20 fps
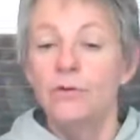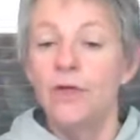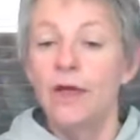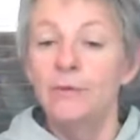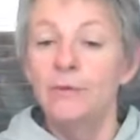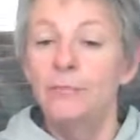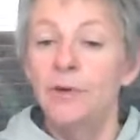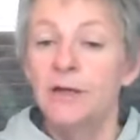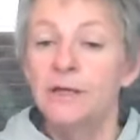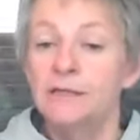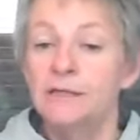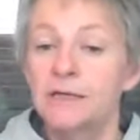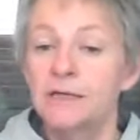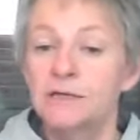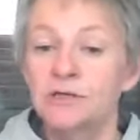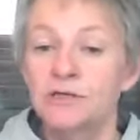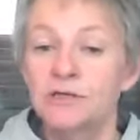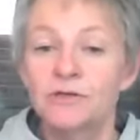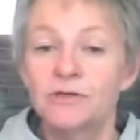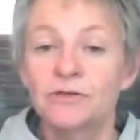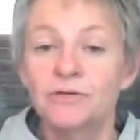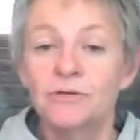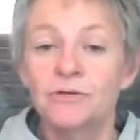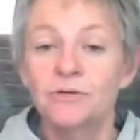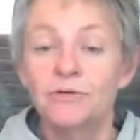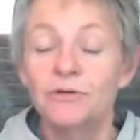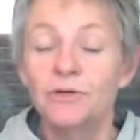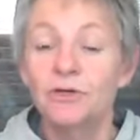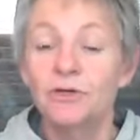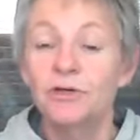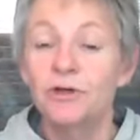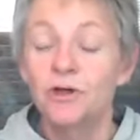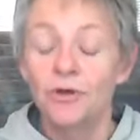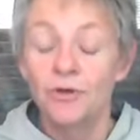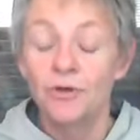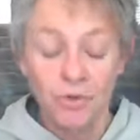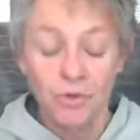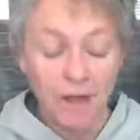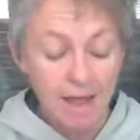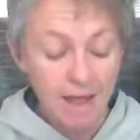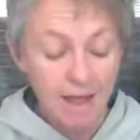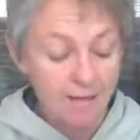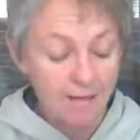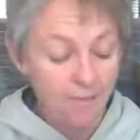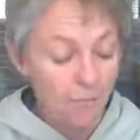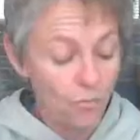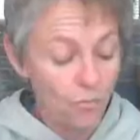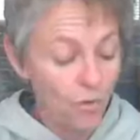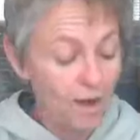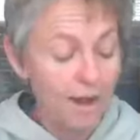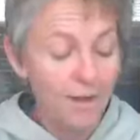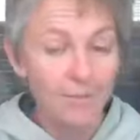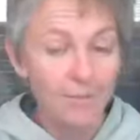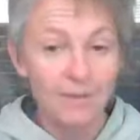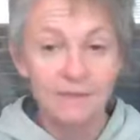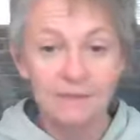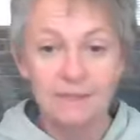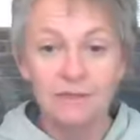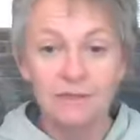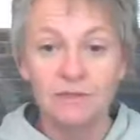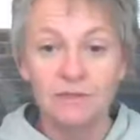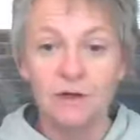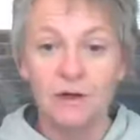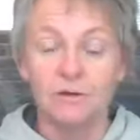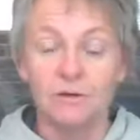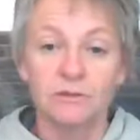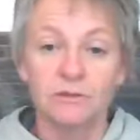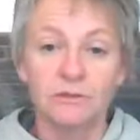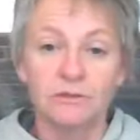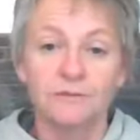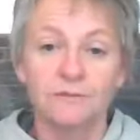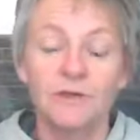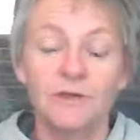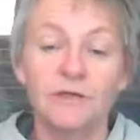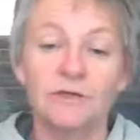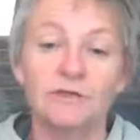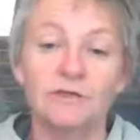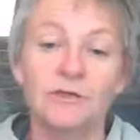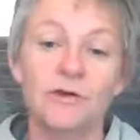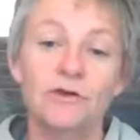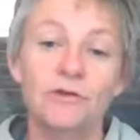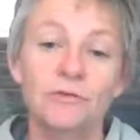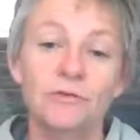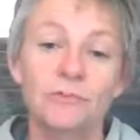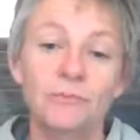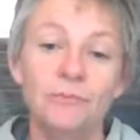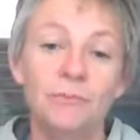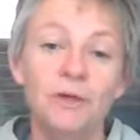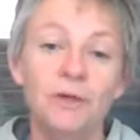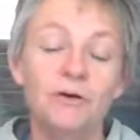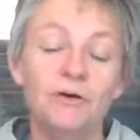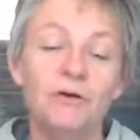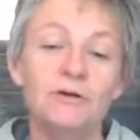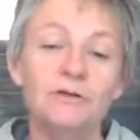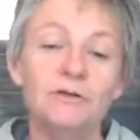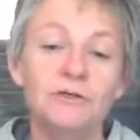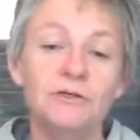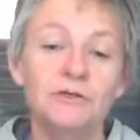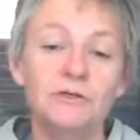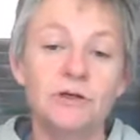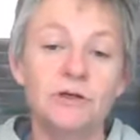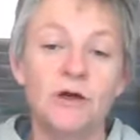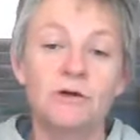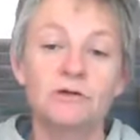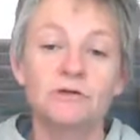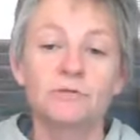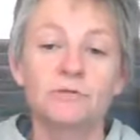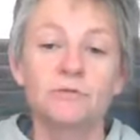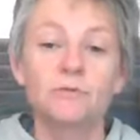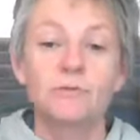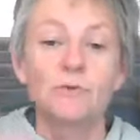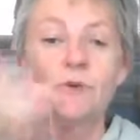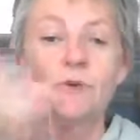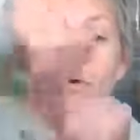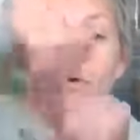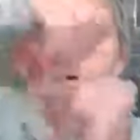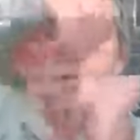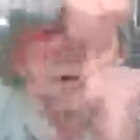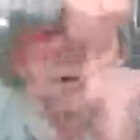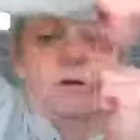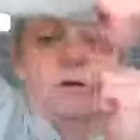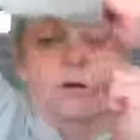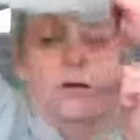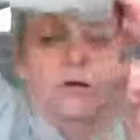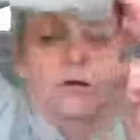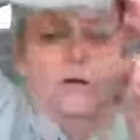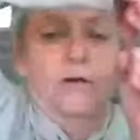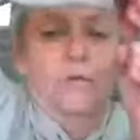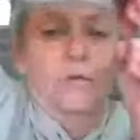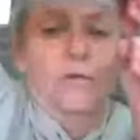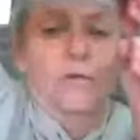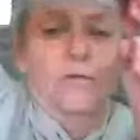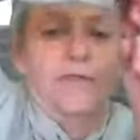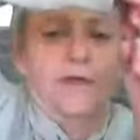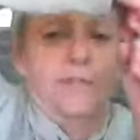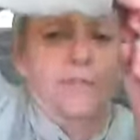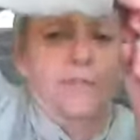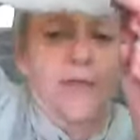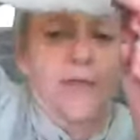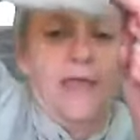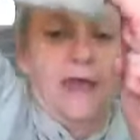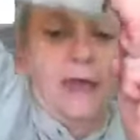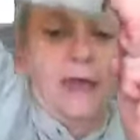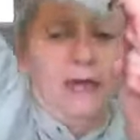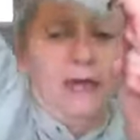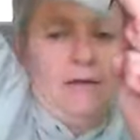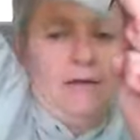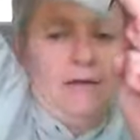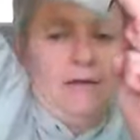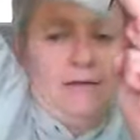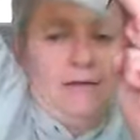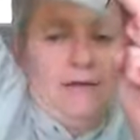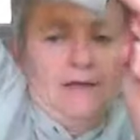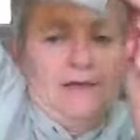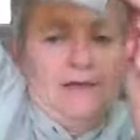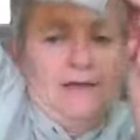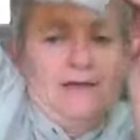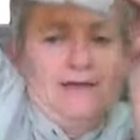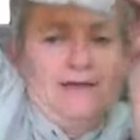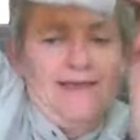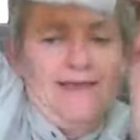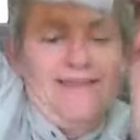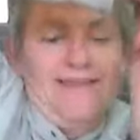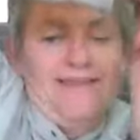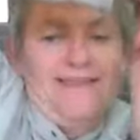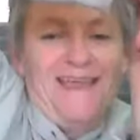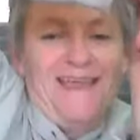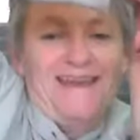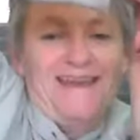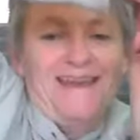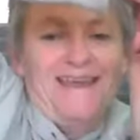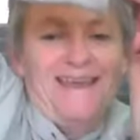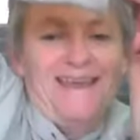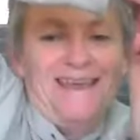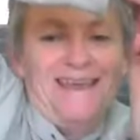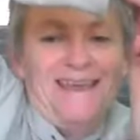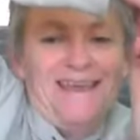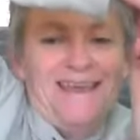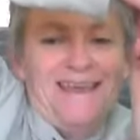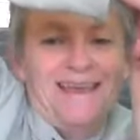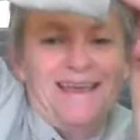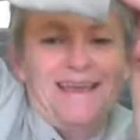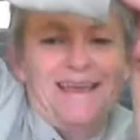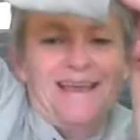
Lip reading: that brings us to, what happens in dogs. So because dogs walk with a bend in their knee,